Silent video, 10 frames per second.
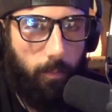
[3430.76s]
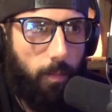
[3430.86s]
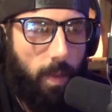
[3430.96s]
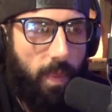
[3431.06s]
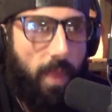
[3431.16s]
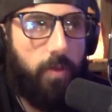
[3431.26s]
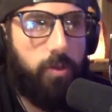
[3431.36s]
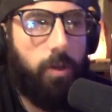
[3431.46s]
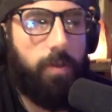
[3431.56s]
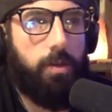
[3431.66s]
But then
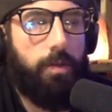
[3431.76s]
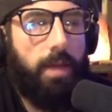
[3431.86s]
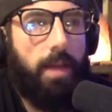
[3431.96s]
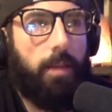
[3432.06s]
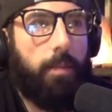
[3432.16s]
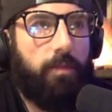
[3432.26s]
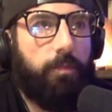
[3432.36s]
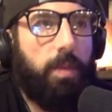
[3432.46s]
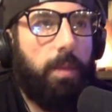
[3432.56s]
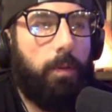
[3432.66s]
there's also the element
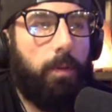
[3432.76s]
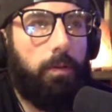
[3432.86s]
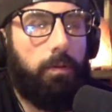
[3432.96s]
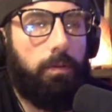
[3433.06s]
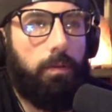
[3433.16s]
of people,